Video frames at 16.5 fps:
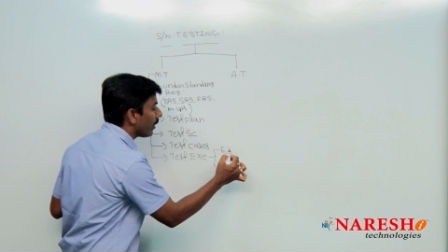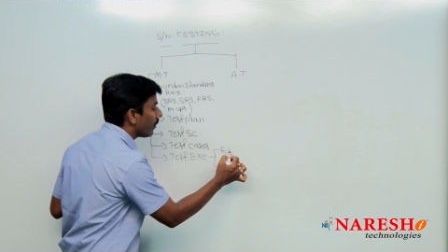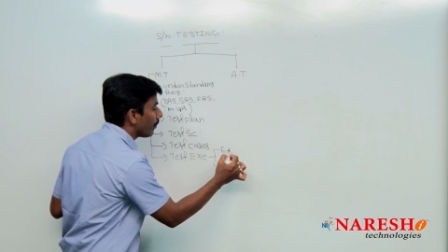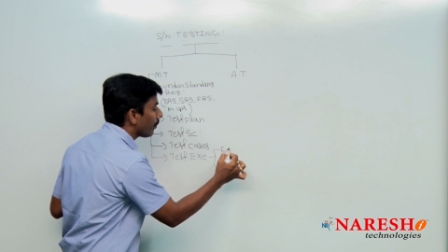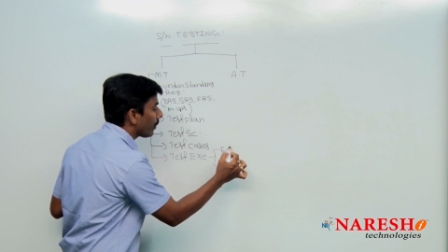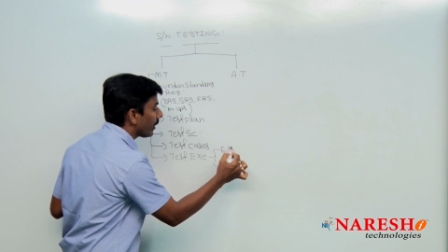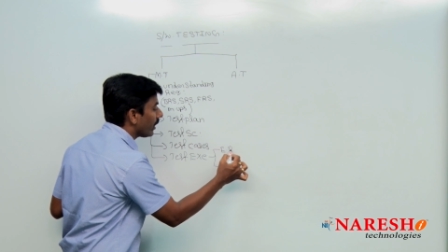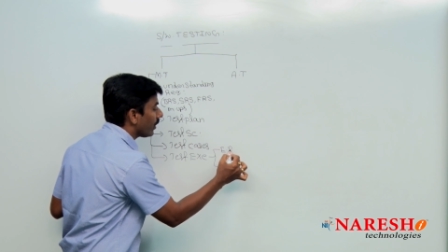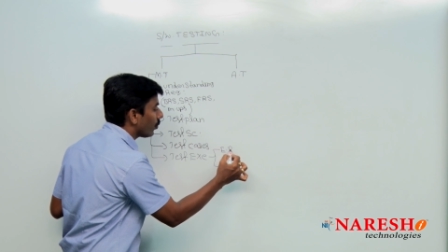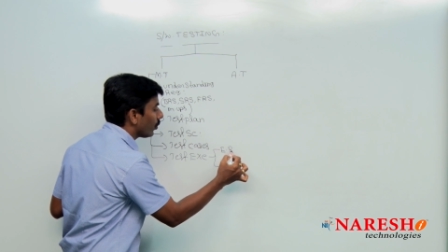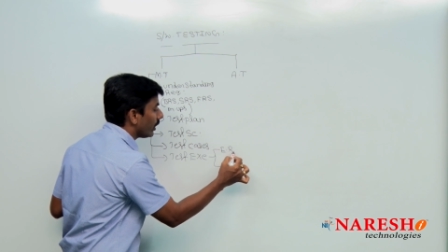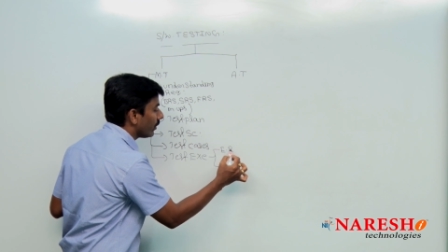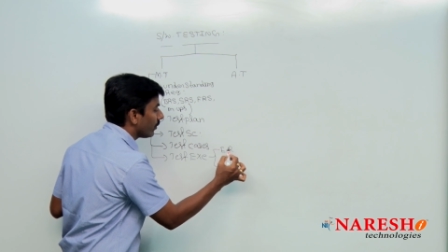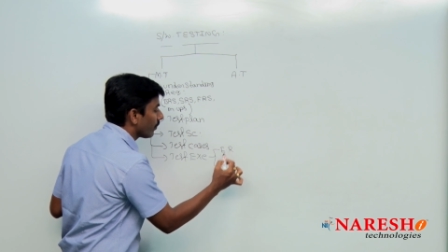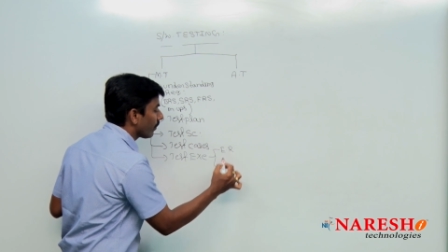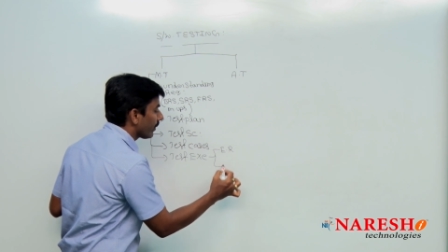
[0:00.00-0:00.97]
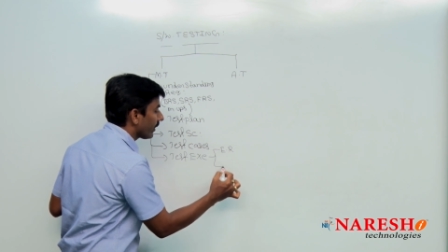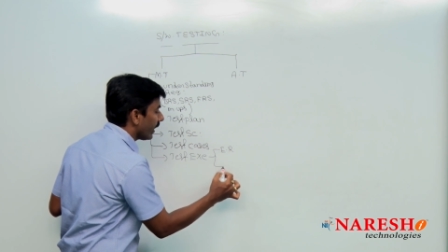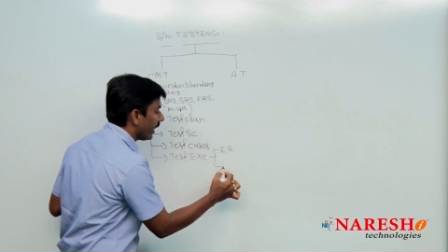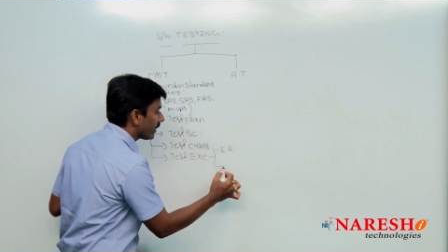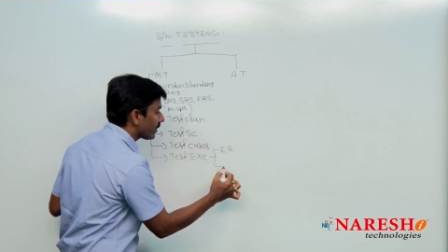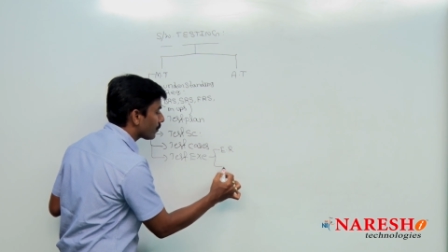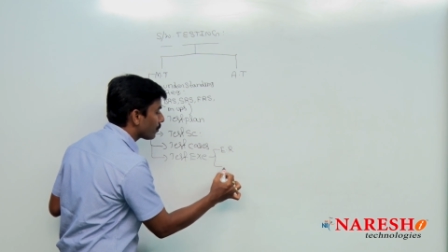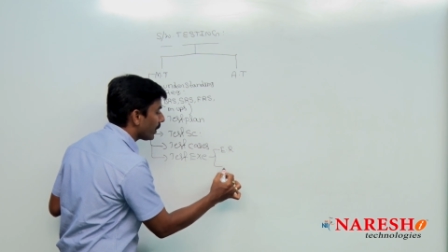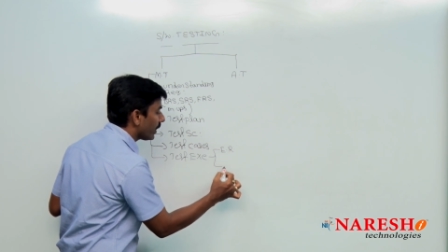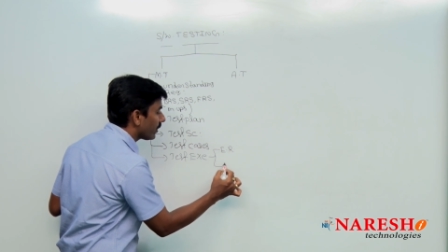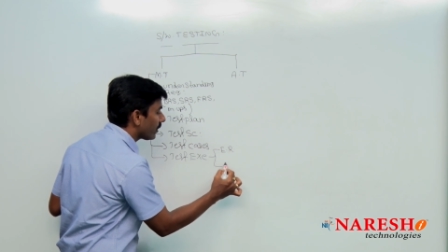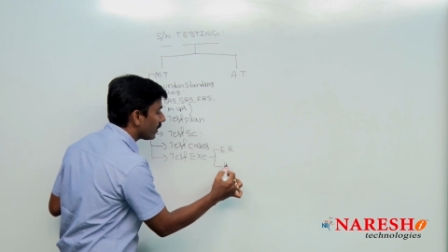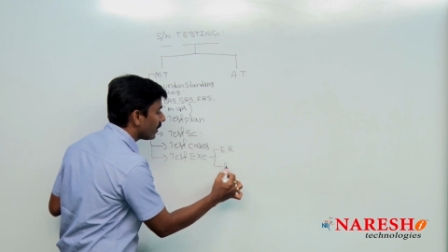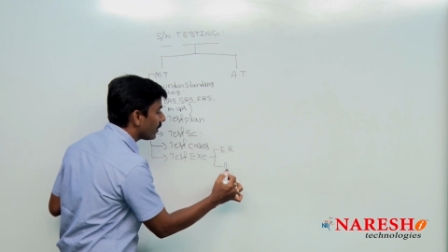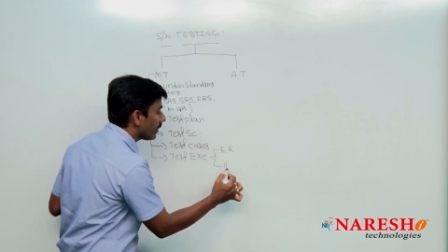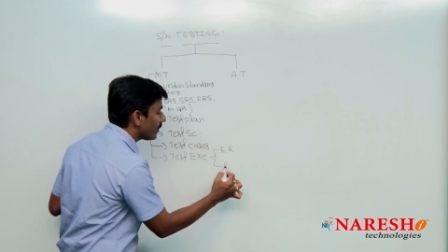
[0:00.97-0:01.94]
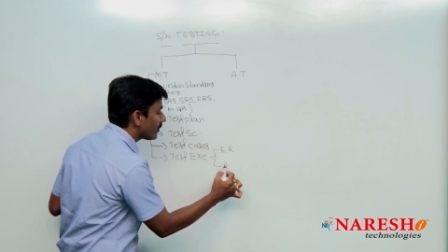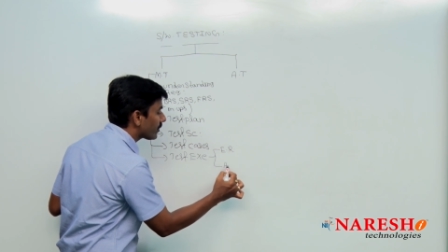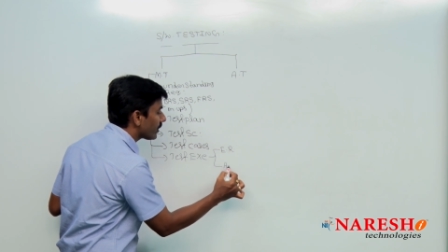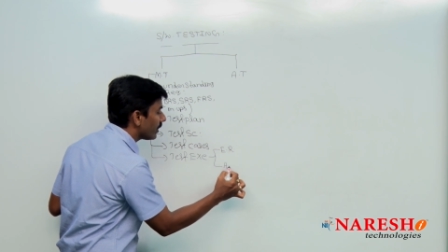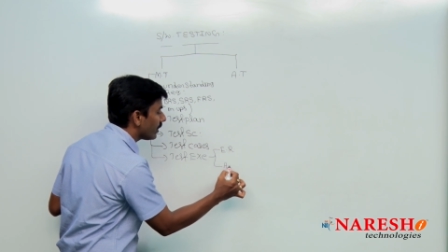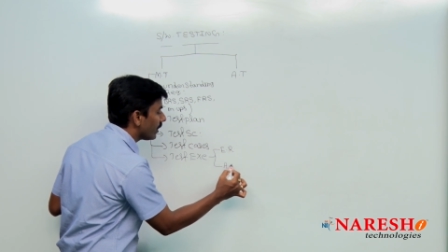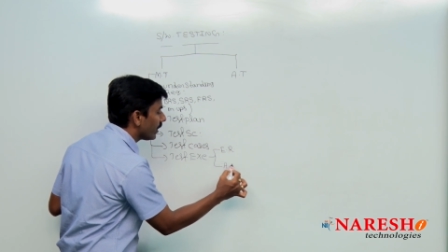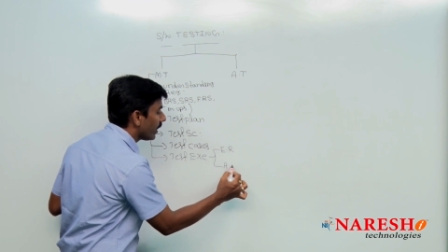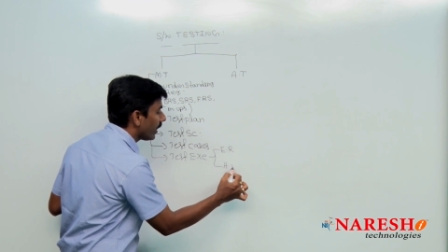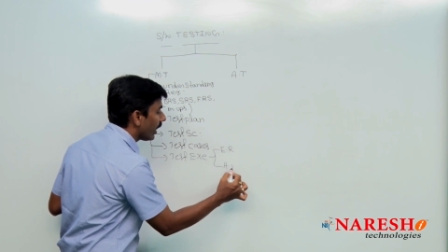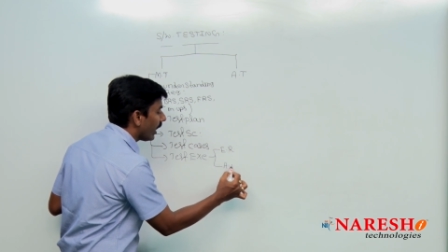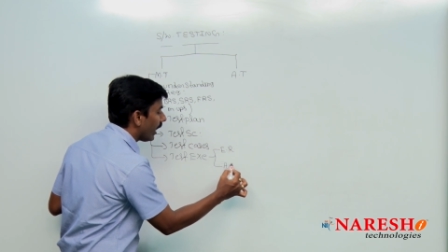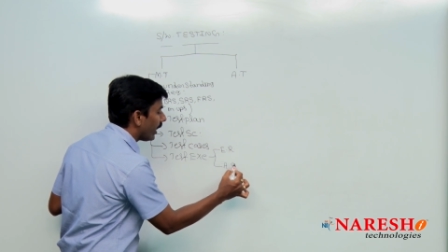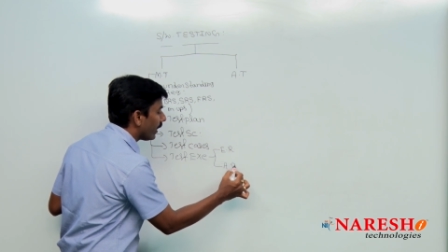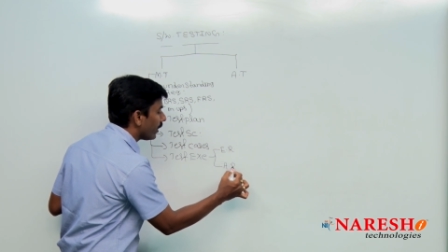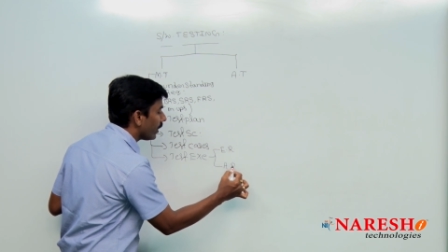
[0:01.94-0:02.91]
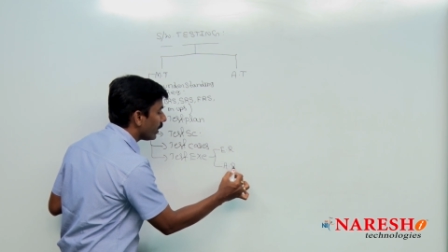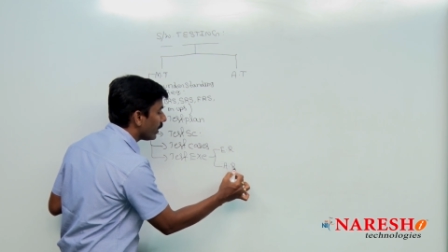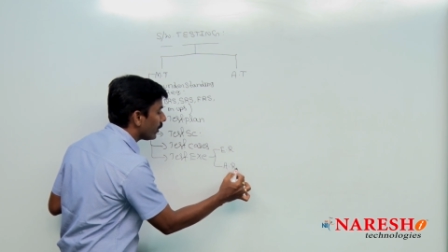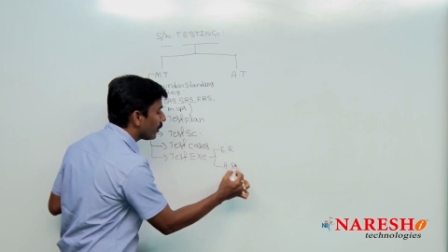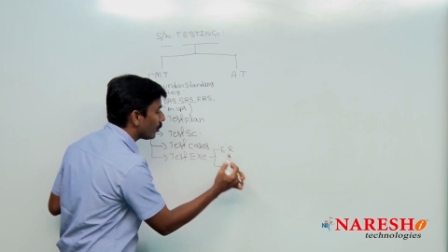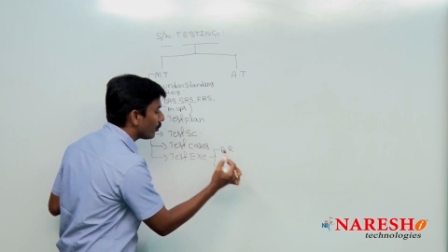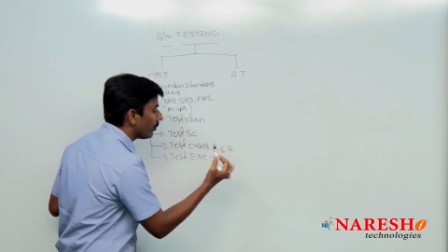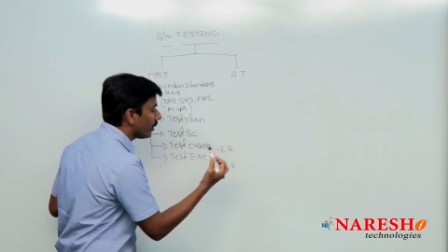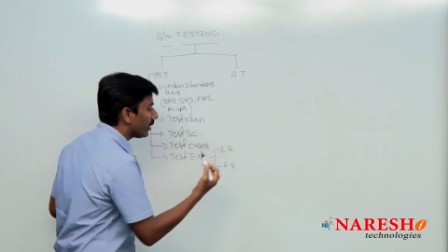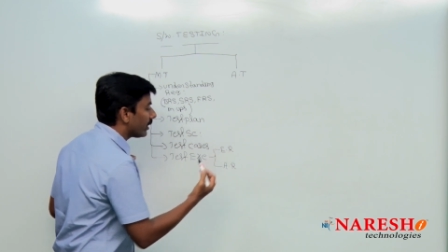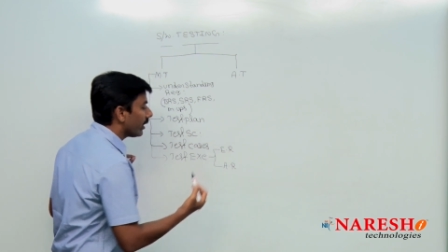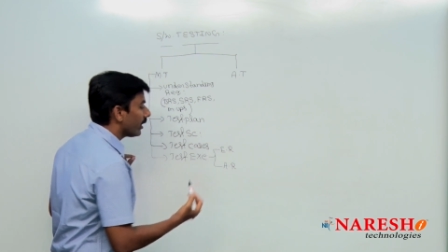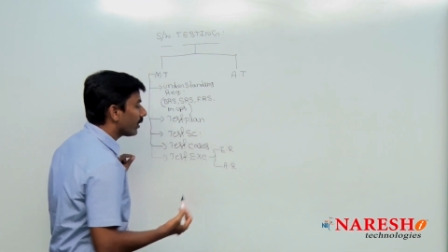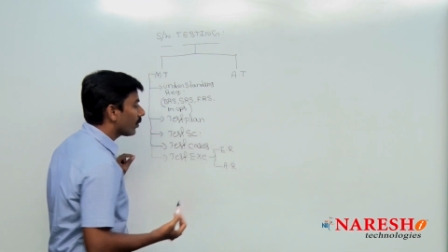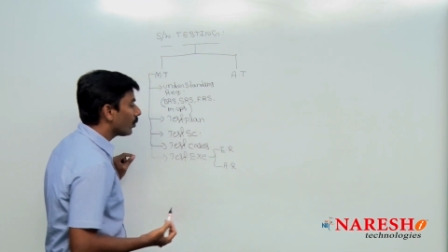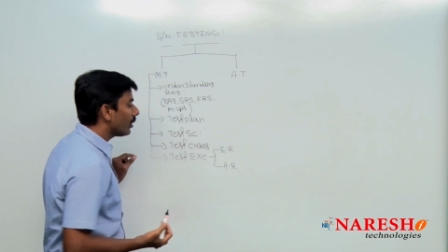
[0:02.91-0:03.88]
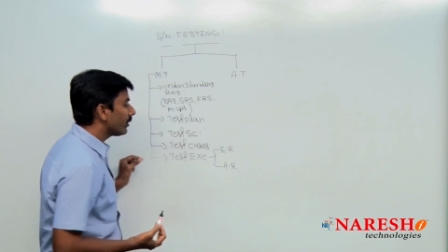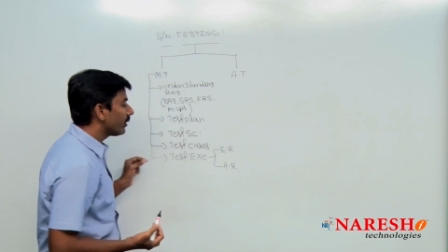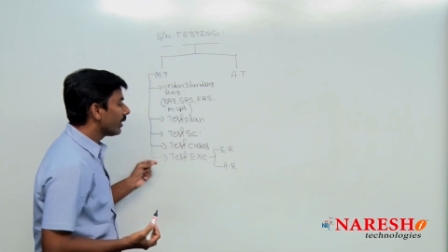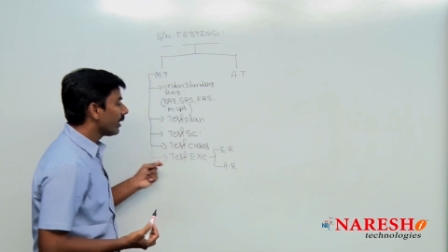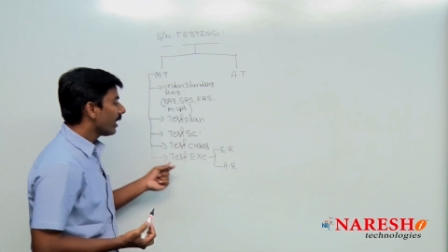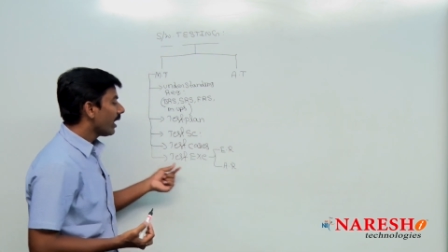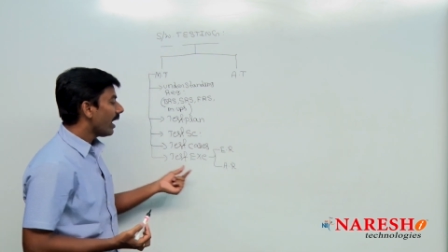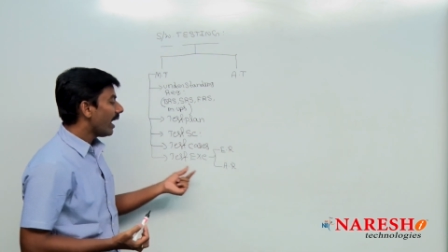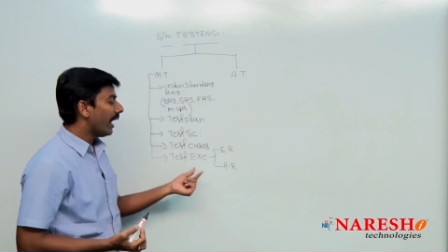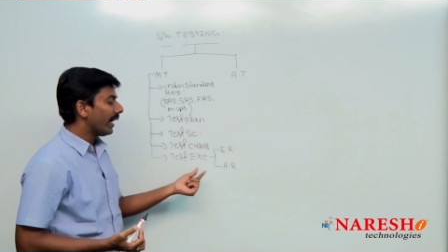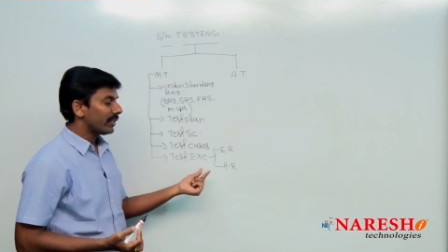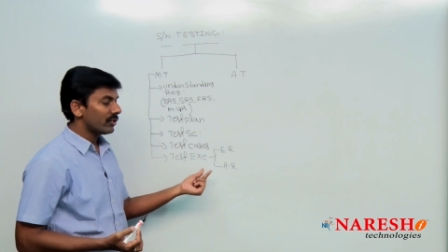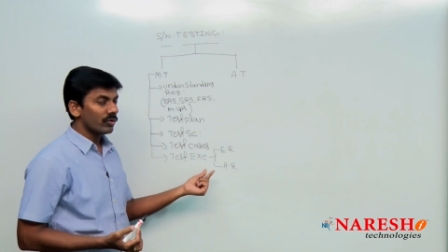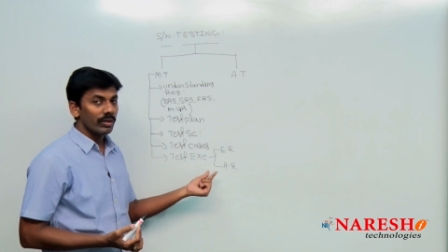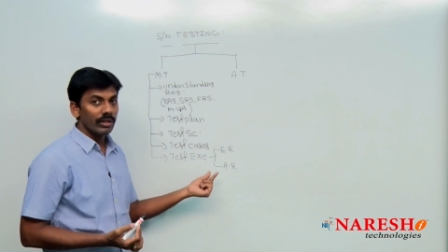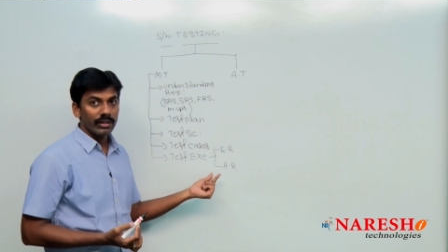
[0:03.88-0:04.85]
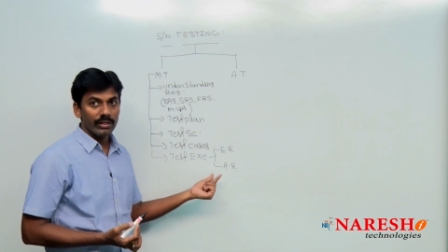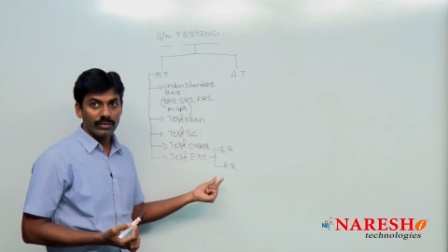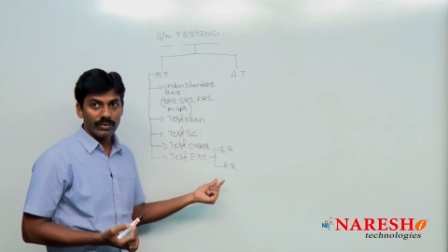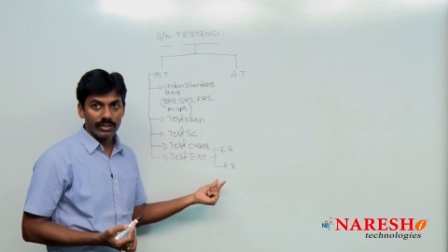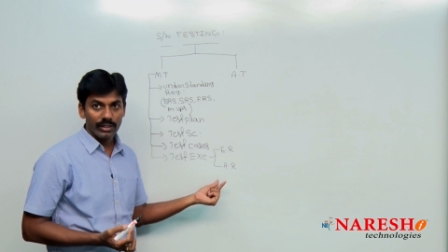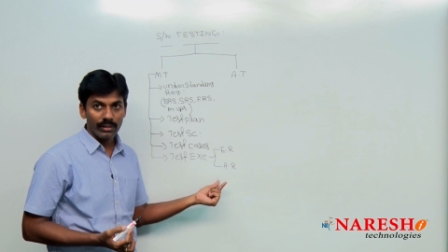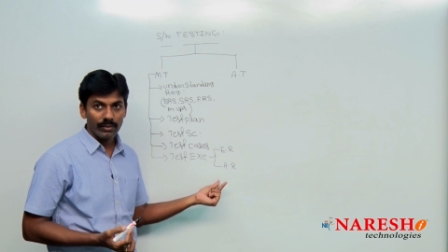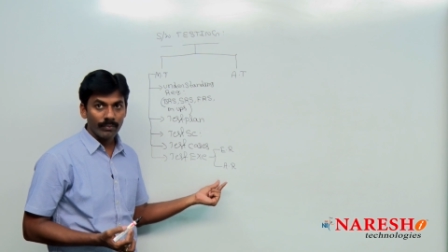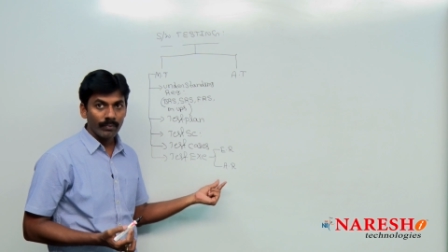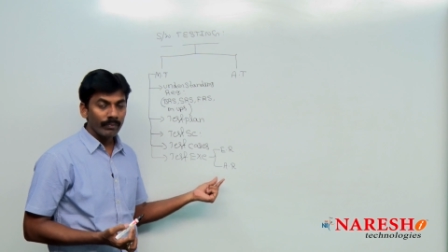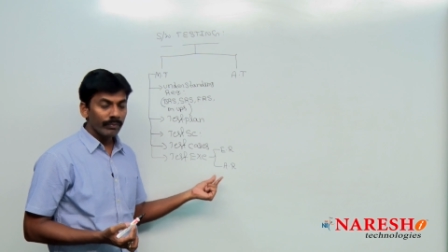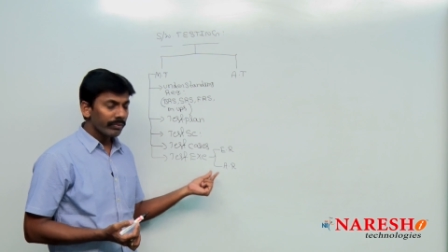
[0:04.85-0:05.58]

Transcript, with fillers: compared with expected result and need to be take with actual result.